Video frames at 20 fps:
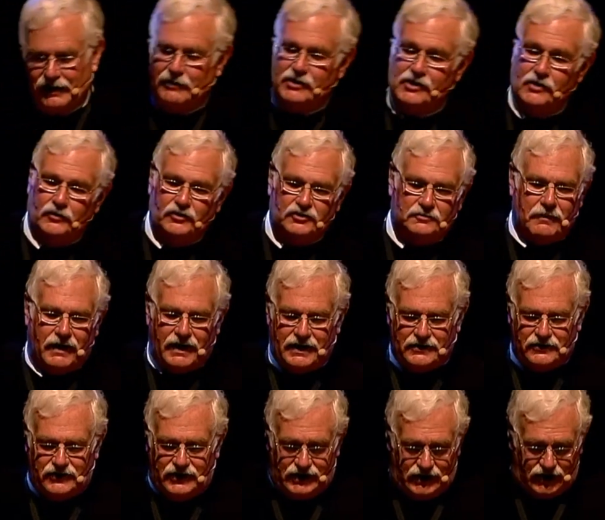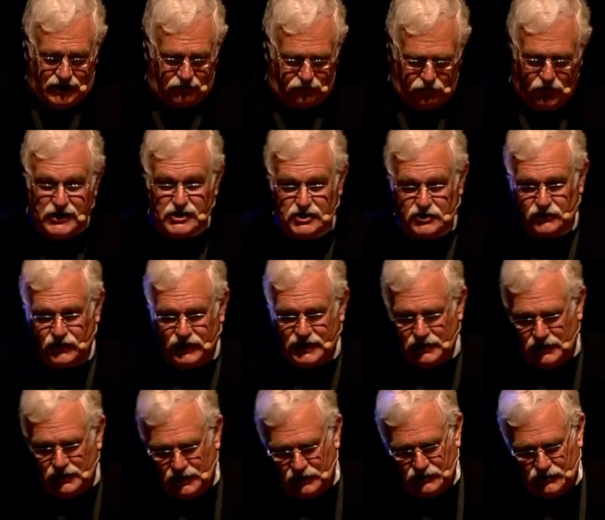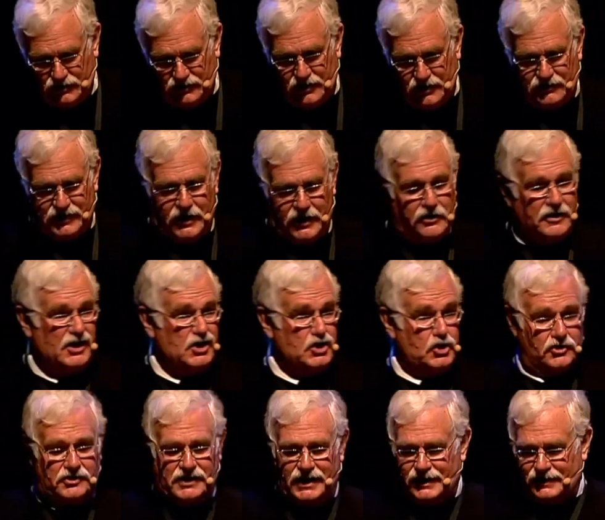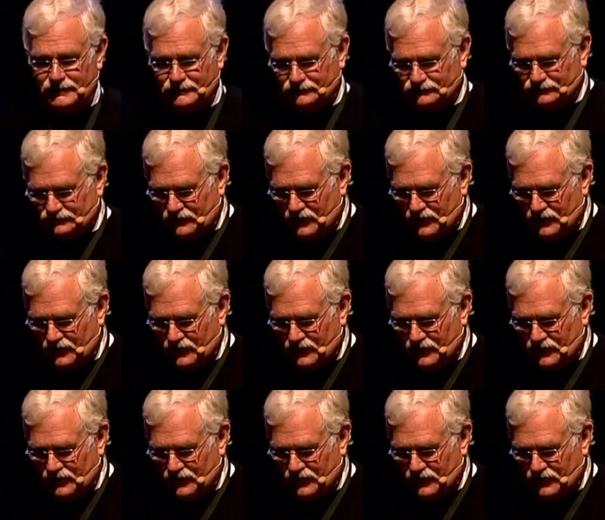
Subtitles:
used by the French theologian Teilhard de Chardin.